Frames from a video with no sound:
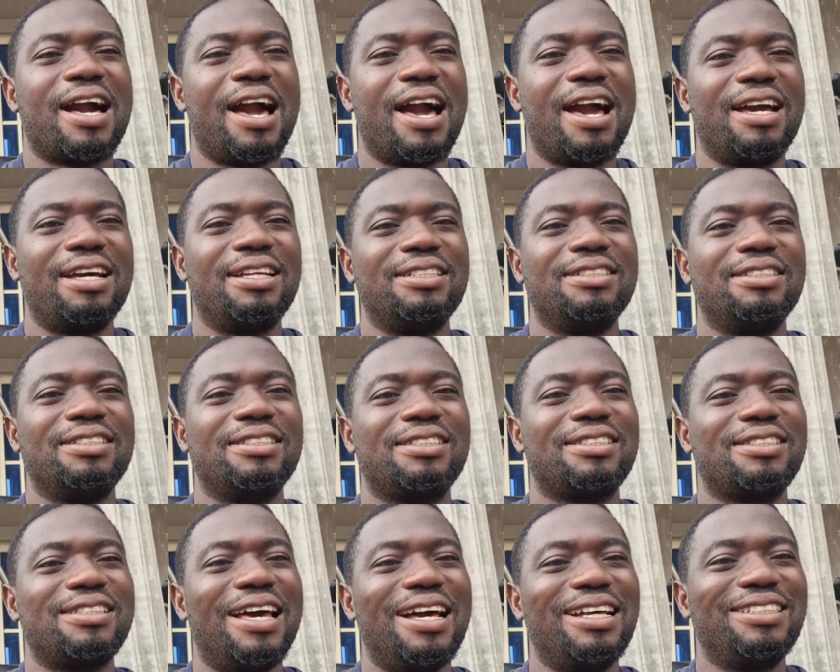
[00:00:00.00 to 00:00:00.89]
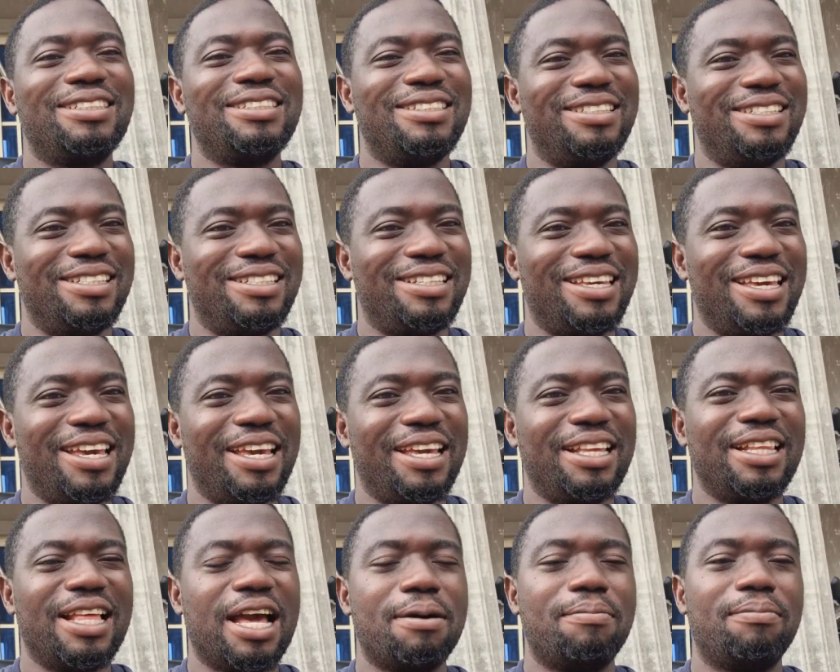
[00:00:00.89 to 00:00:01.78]
can start
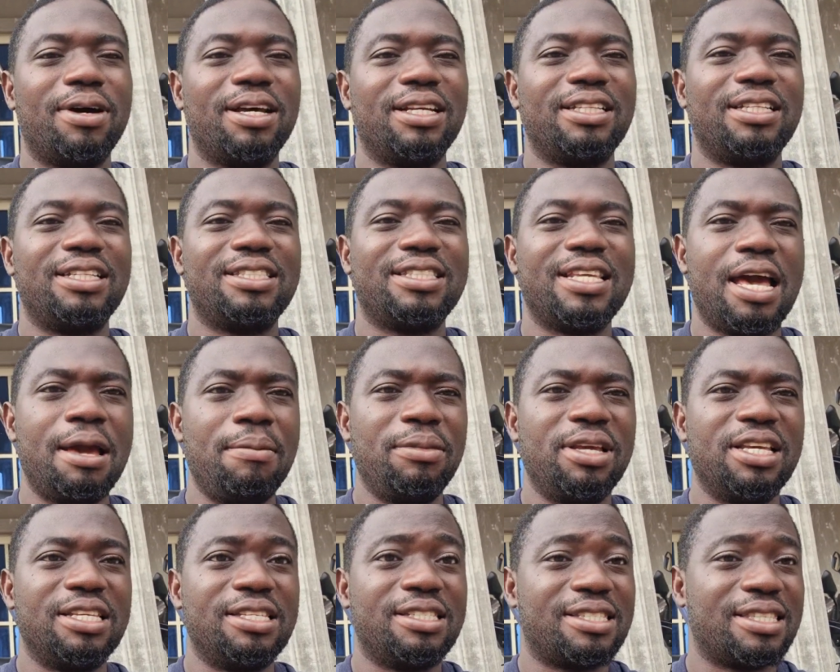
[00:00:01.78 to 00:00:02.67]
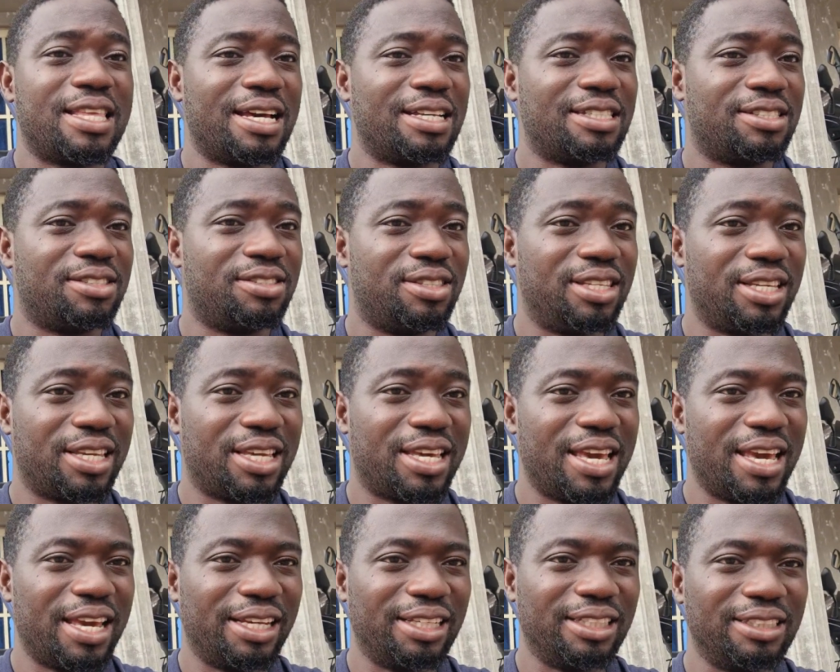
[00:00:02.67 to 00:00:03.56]
decaying and by the time it starts
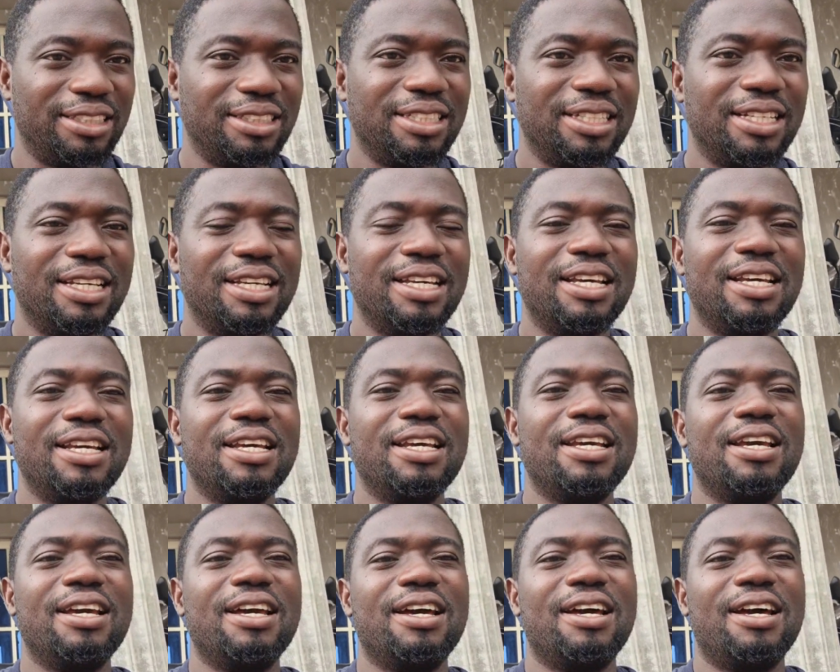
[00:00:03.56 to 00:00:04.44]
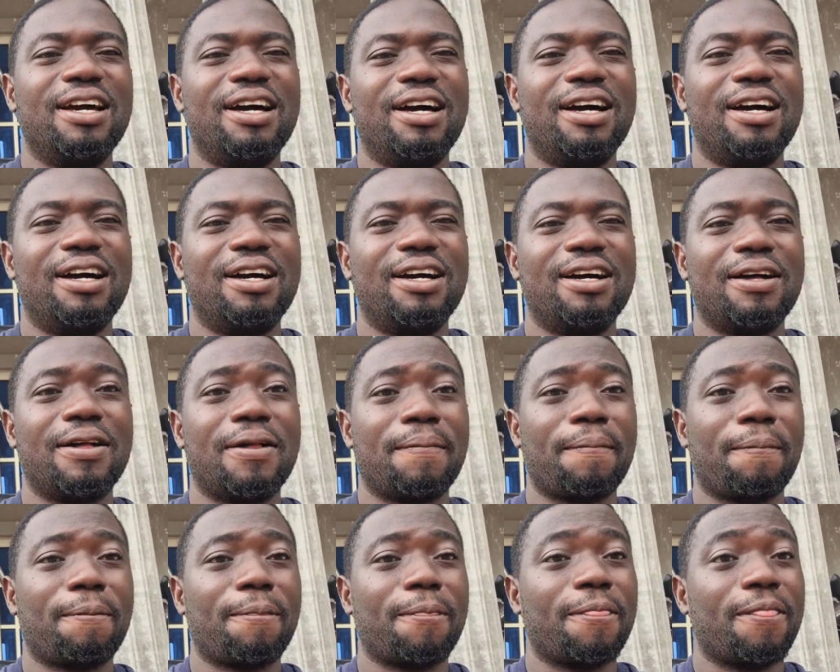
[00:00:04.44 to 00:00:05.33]
decaying
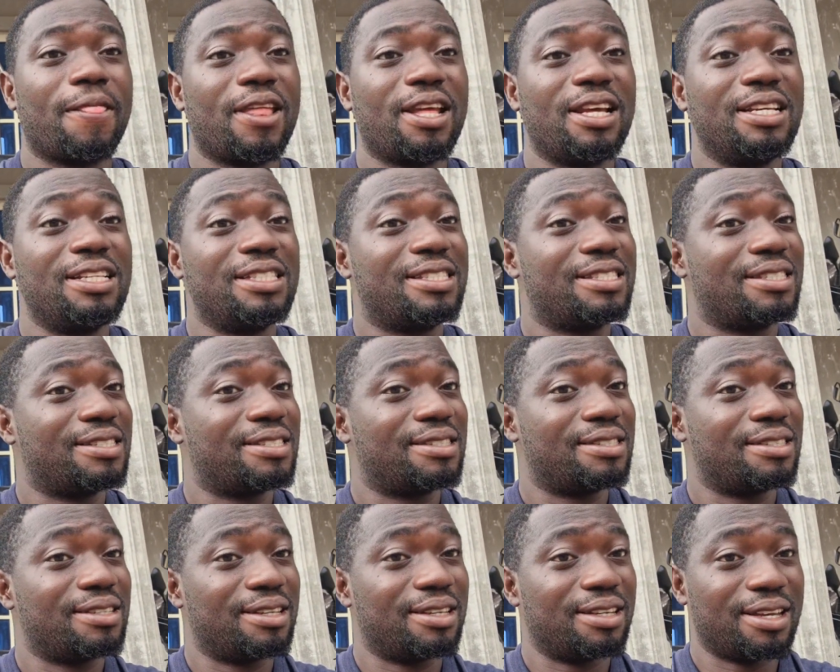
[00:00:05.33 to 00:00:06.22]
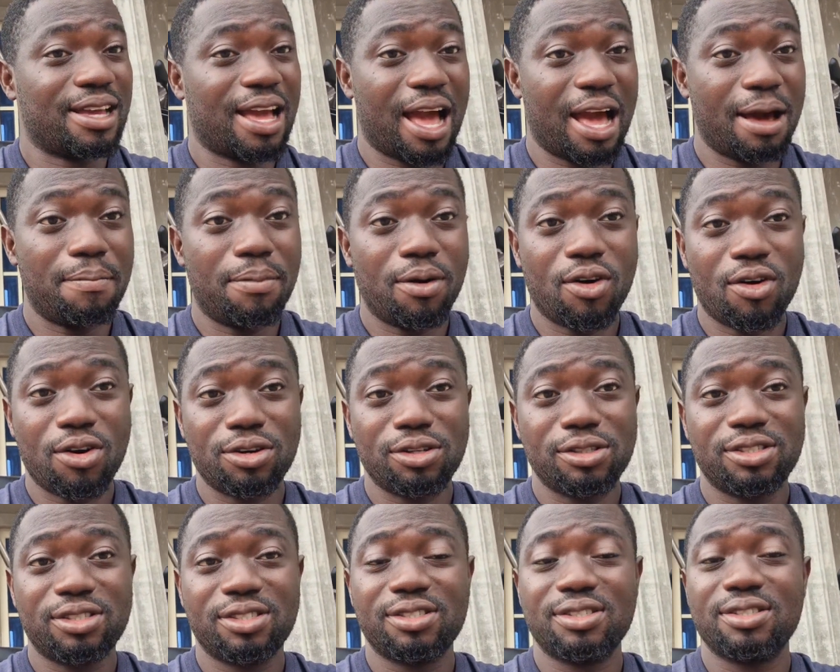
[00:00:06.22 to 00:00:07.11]
um, its
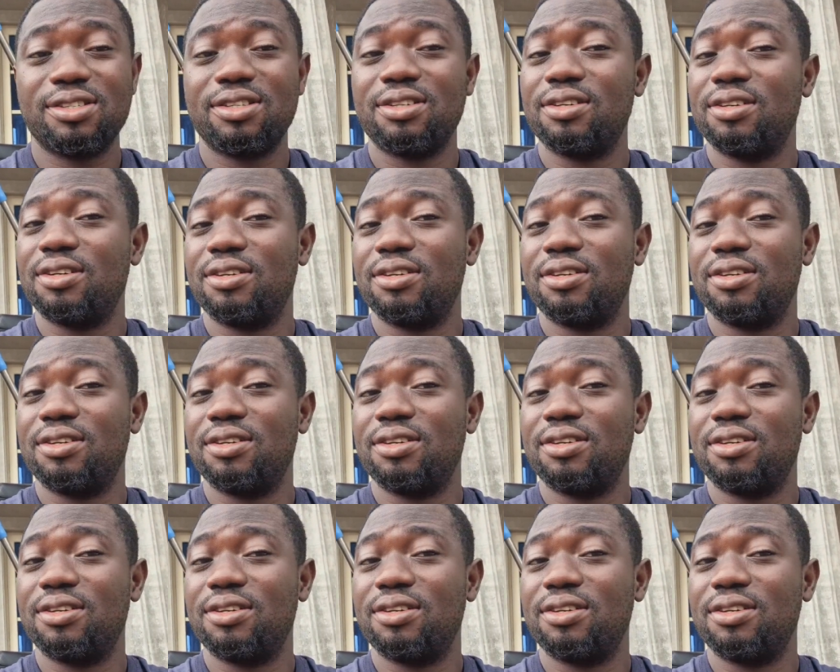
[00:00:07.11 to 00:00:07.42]
abos,